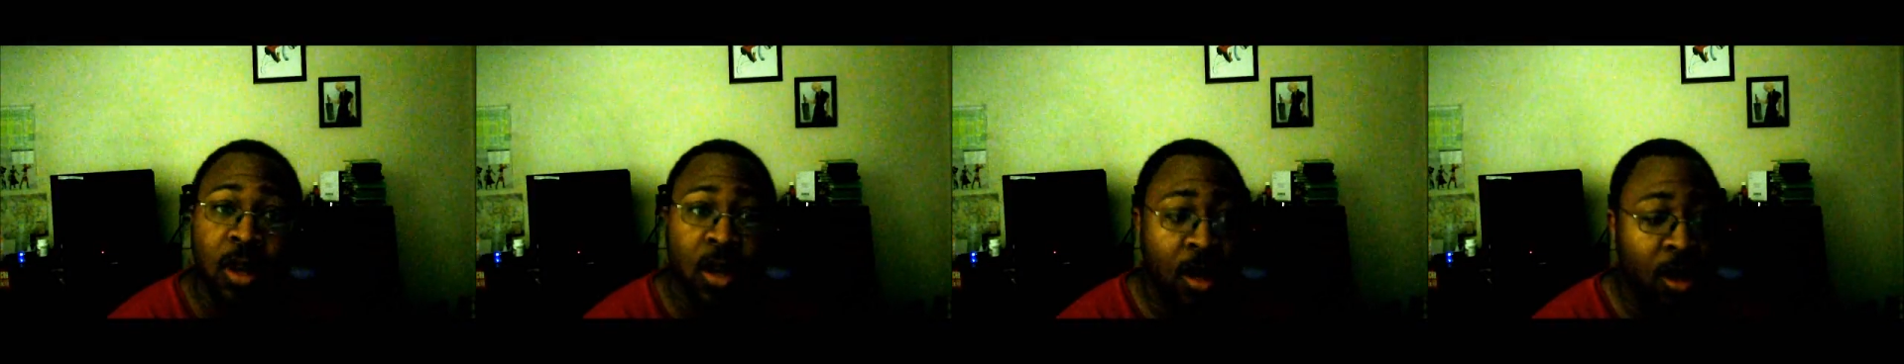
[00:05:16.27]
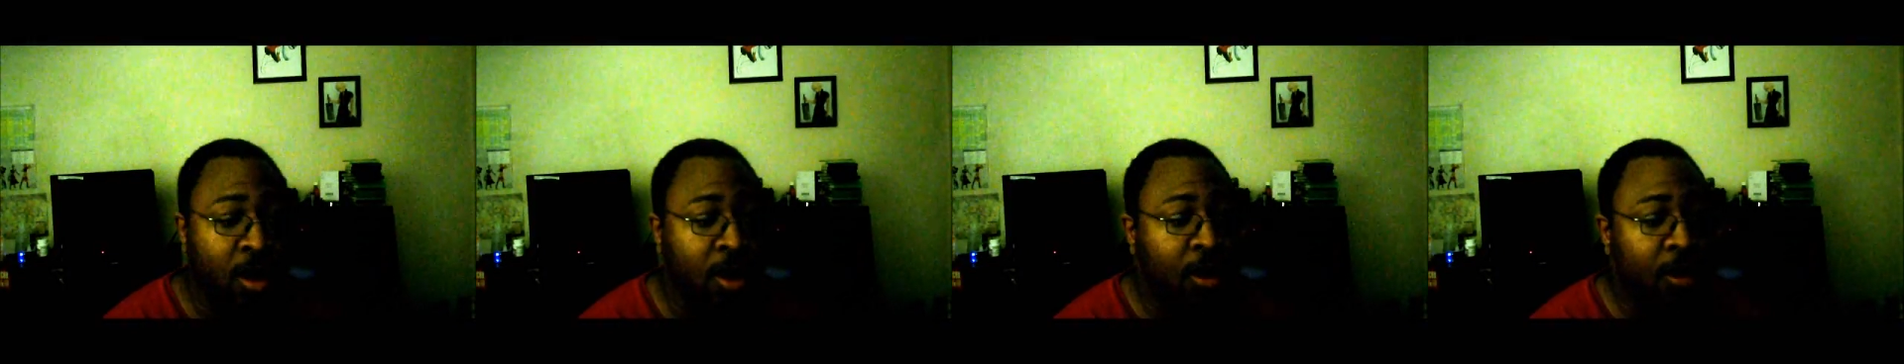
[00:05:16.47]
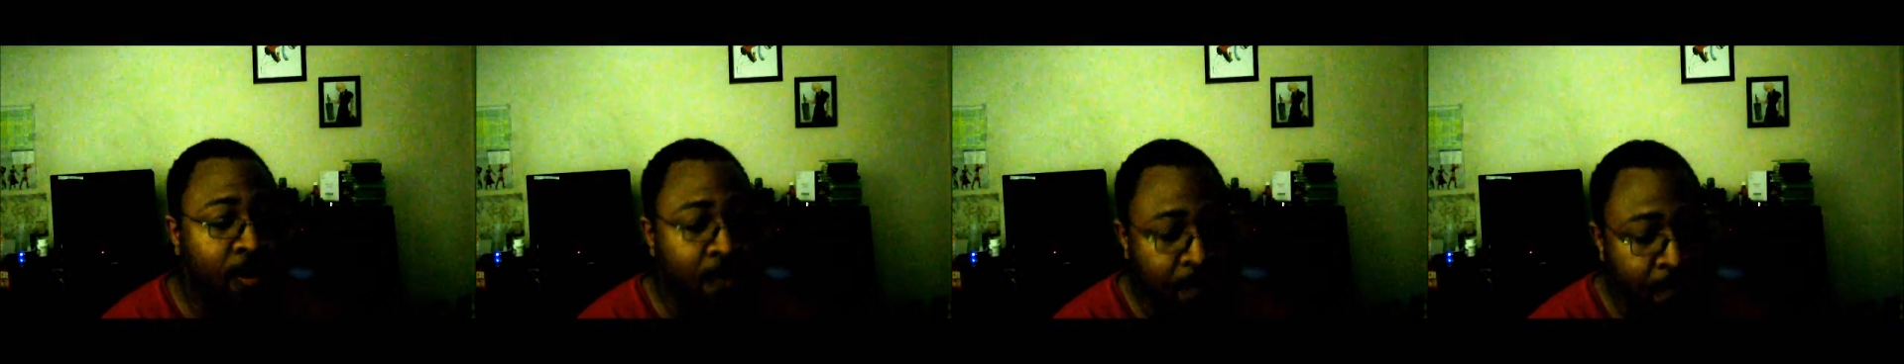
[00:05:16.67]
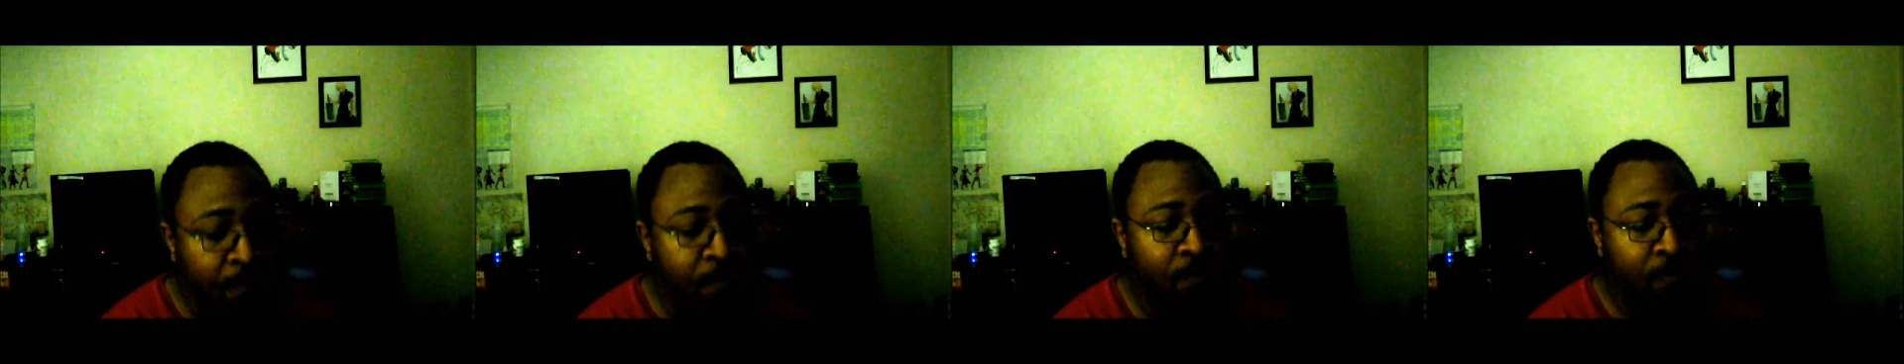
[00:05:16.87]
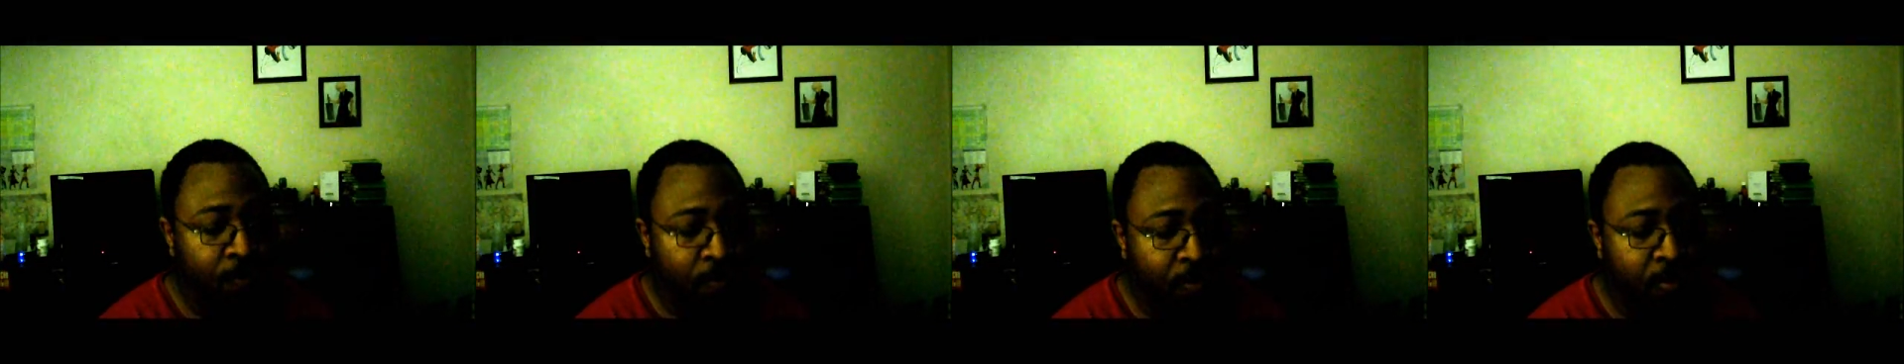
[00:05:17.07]

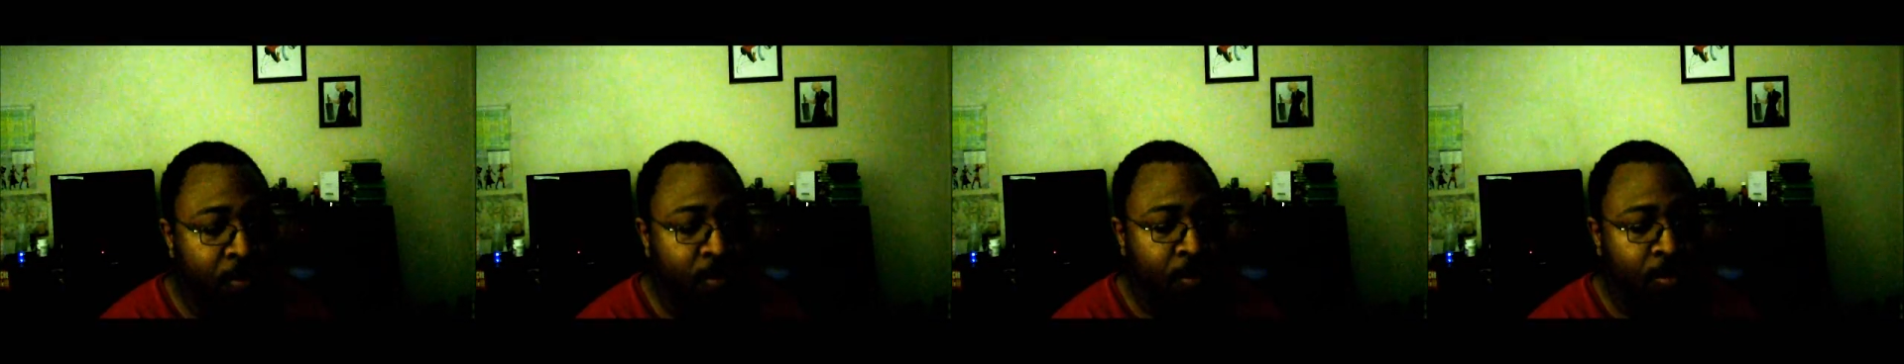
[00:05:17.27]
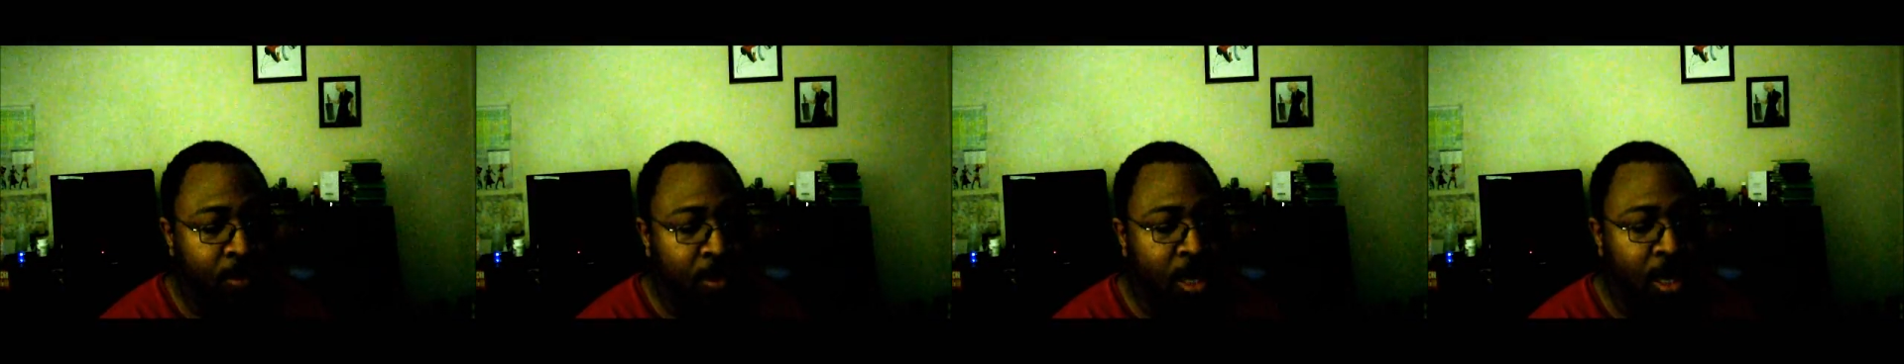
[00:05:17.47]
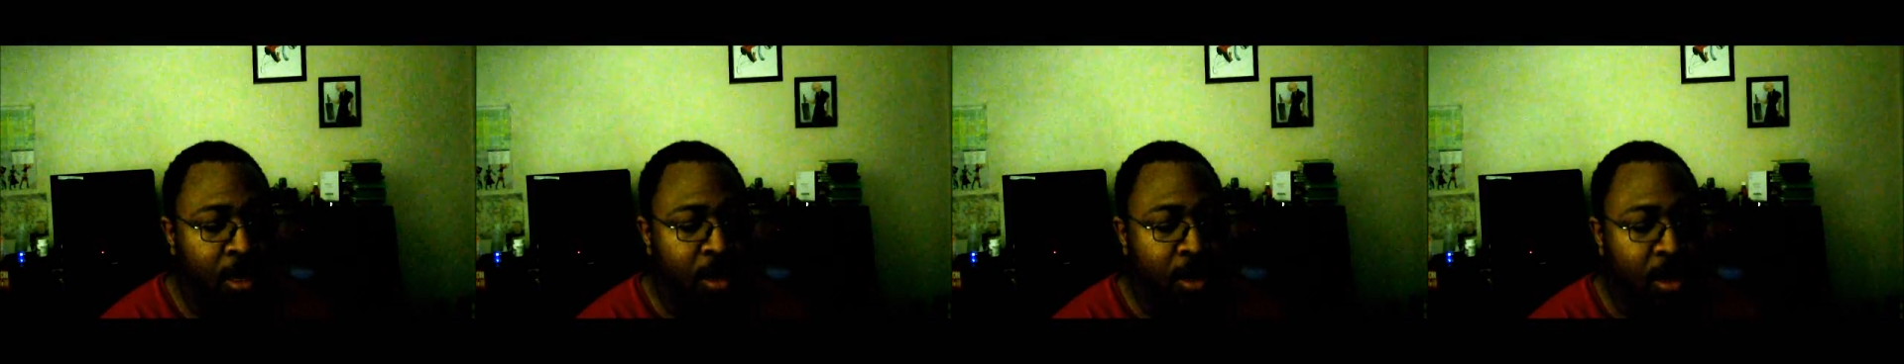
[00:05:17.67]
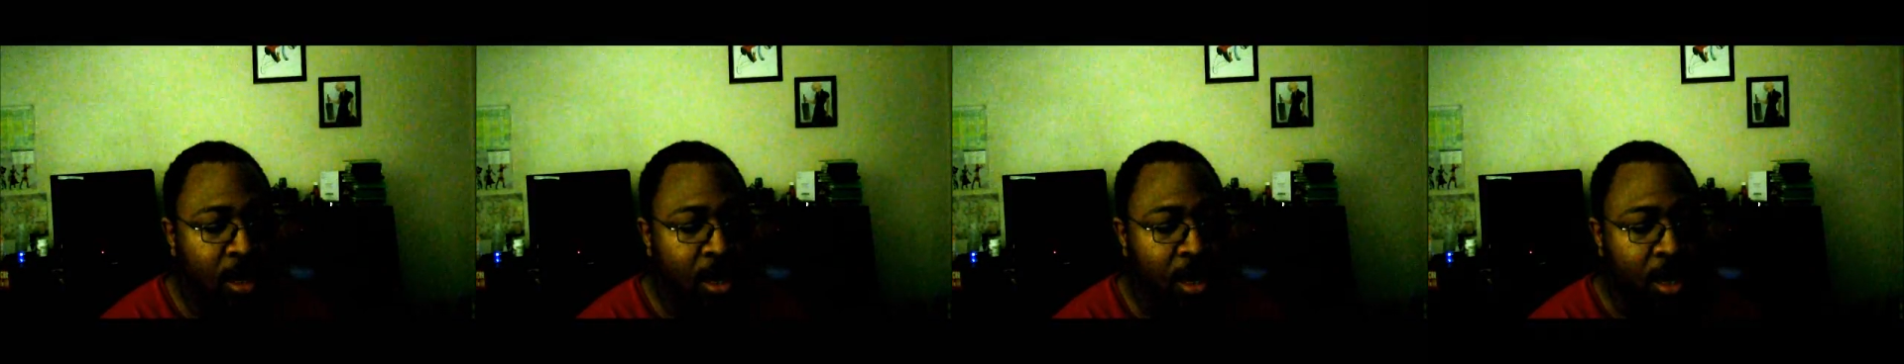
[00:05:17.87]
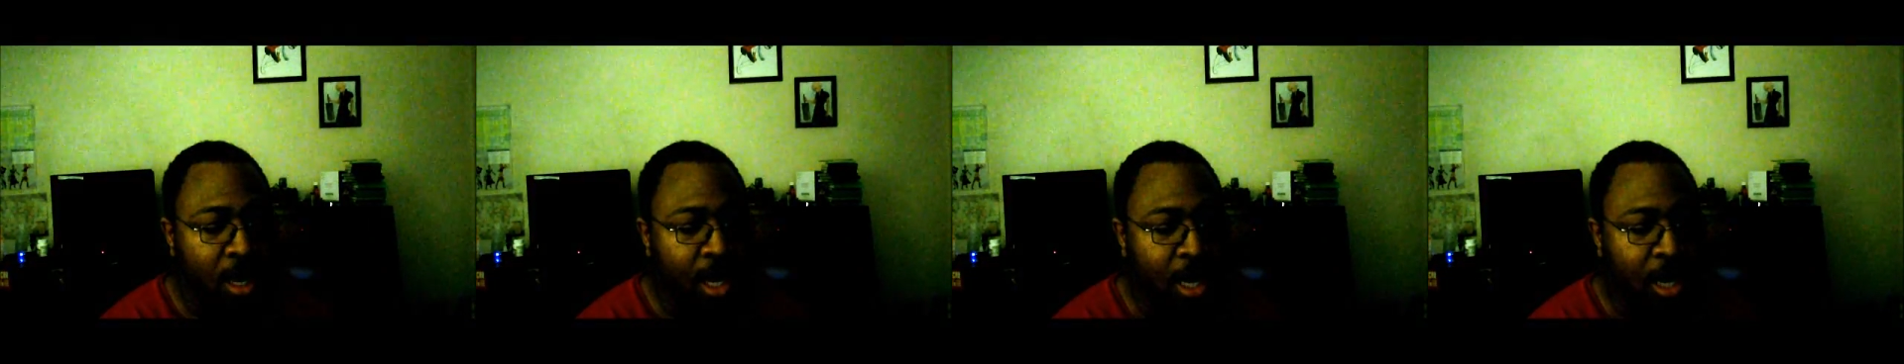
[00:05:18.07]

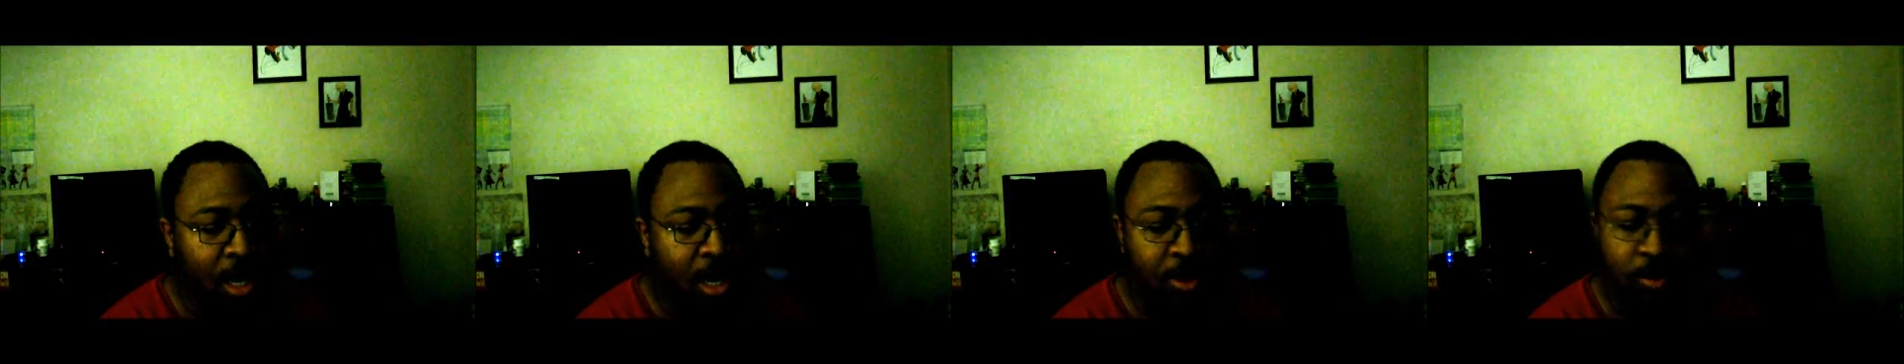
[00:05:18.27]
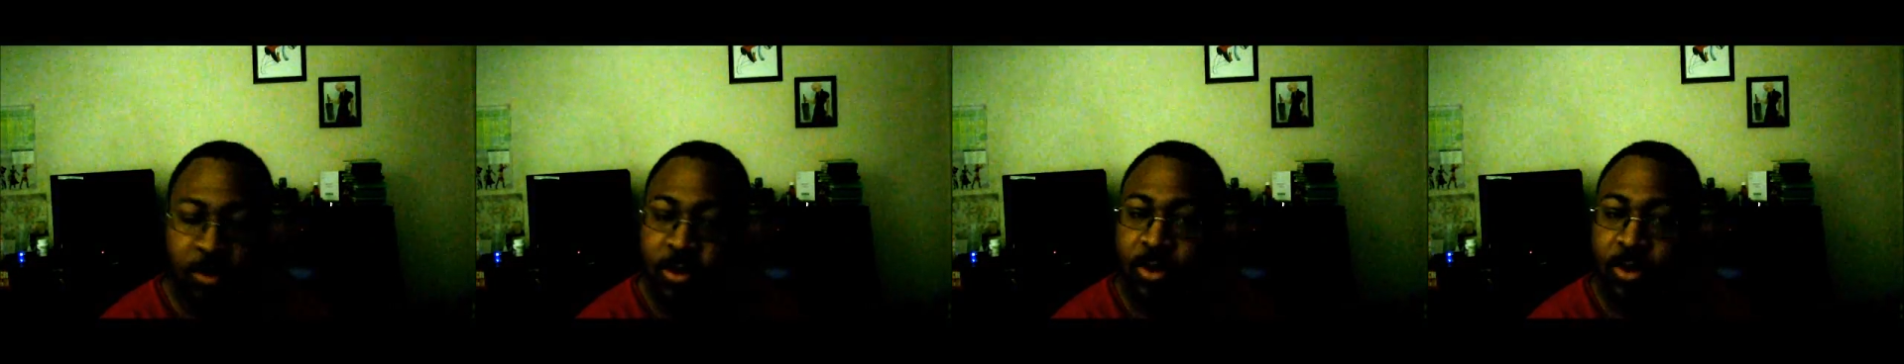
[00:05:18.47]
I